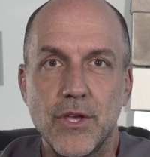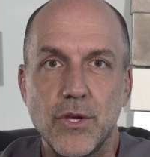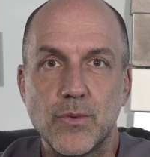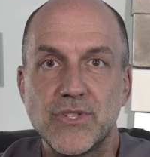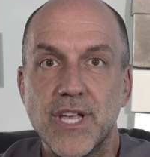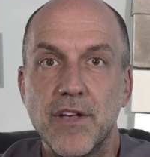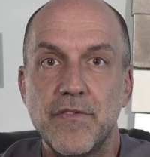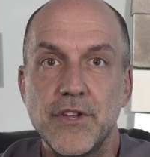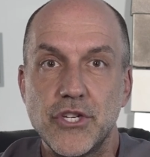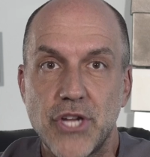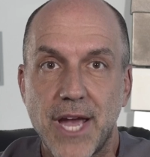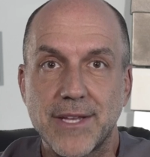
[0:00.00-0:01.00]
you
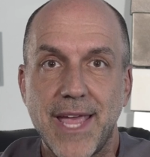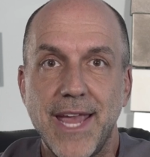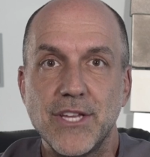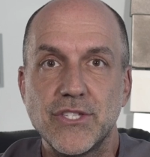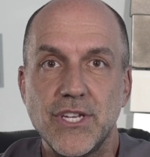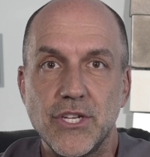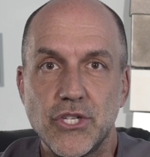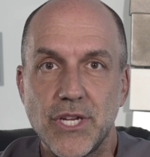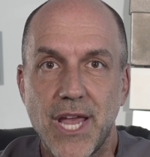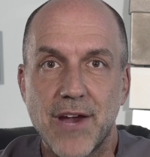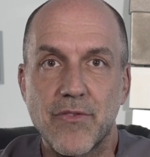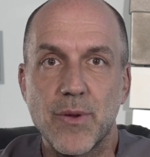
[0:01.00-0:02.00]
self-inject
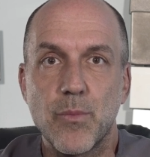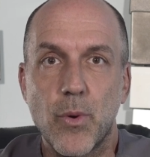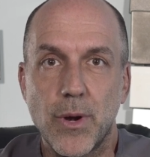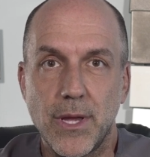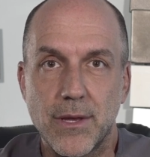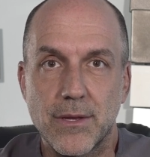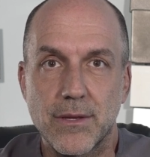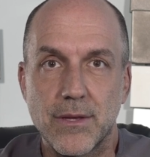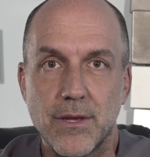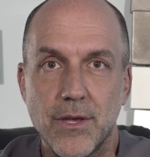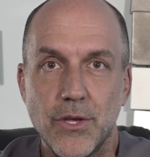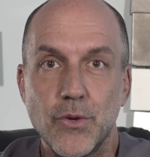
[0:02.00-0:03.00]
HCG every morning.
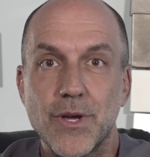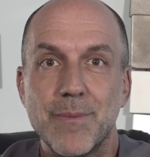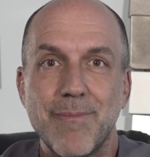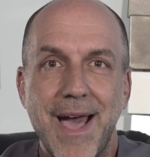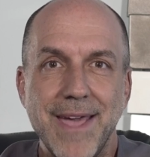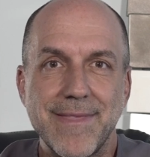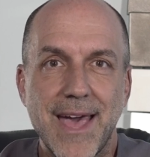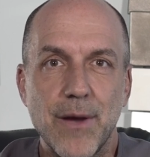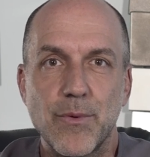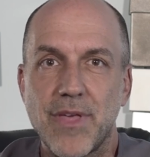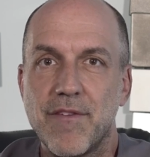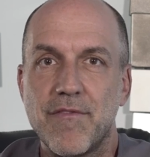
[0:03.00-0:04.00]
You combine
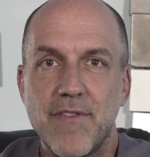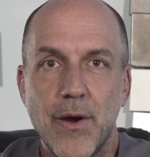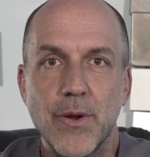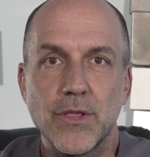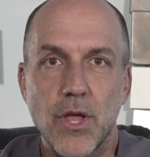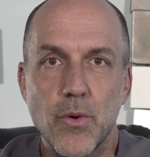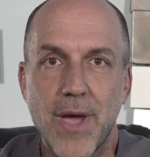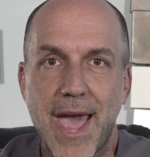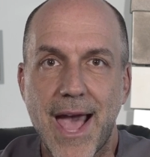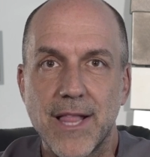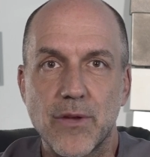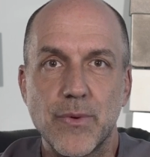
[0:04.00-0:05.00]
that with a very
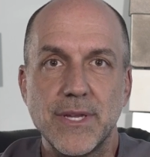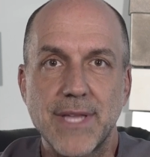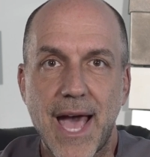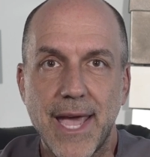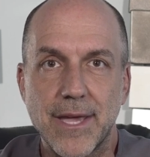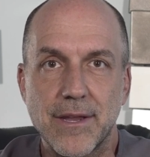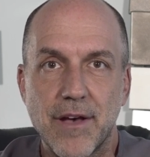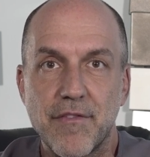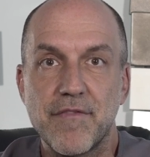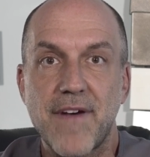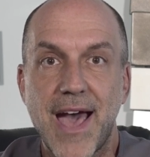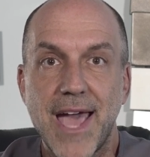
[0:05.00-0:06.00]
low-calorie diet of
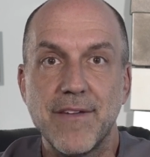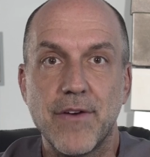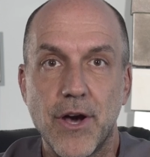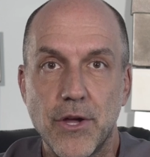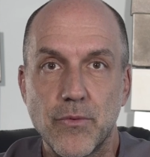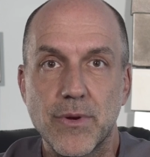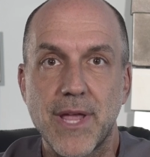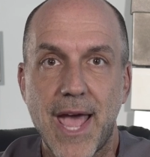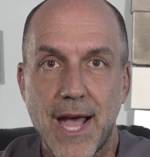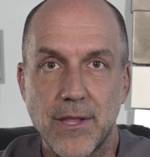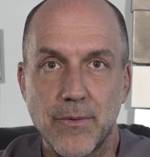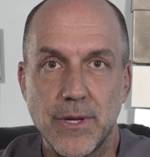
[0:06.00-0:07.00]
500
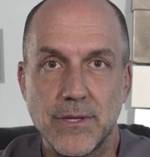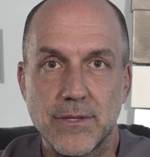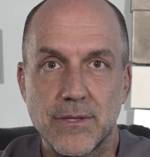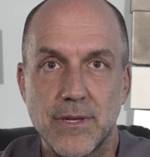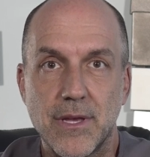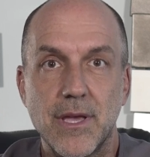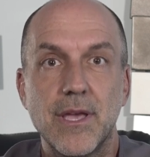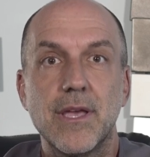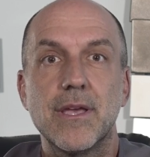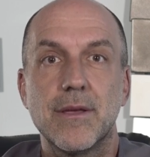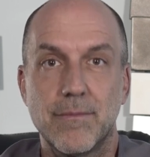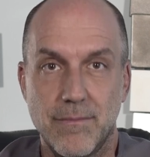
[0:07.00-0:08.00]
calories.
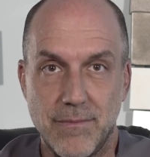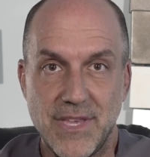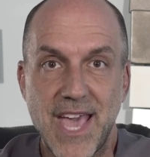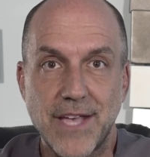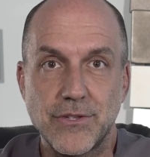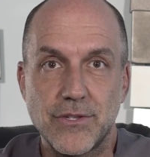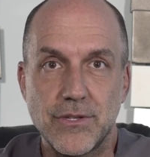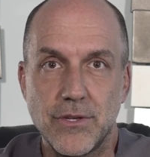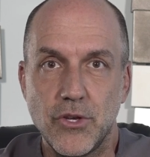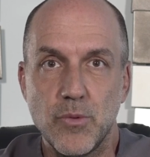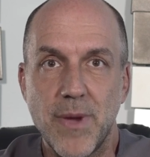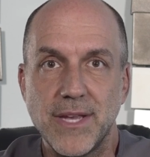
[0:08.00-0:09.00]
Yes,
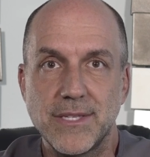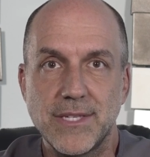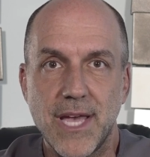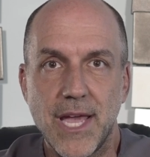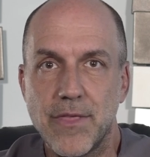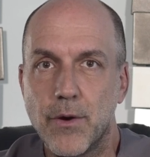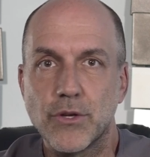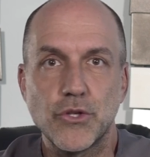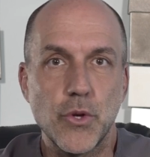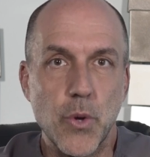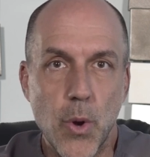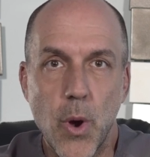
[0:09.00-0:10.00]
you may say there
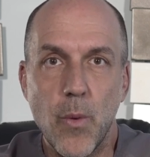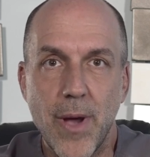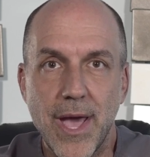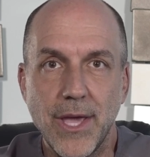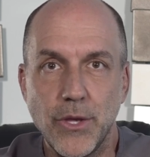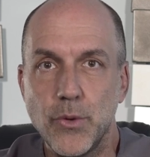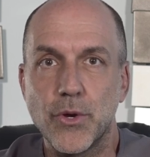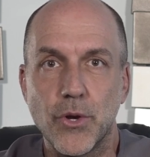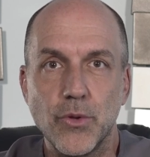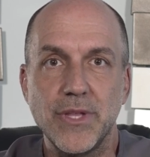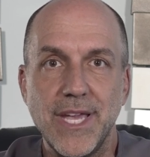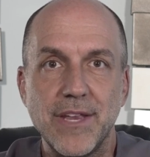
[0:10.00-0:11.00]
is no way you can
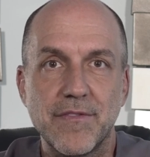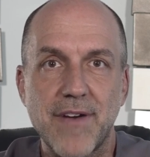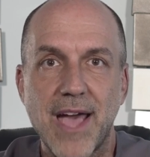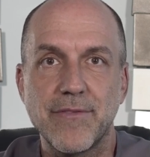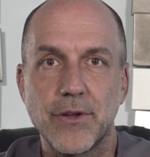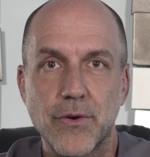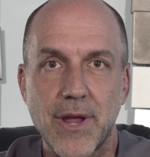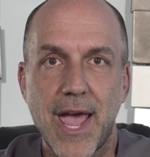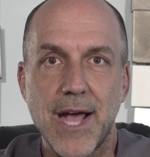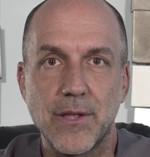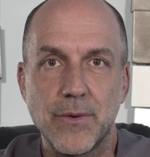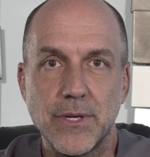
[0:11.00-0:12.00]
only eat 500
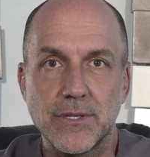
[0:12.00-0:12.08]
calories.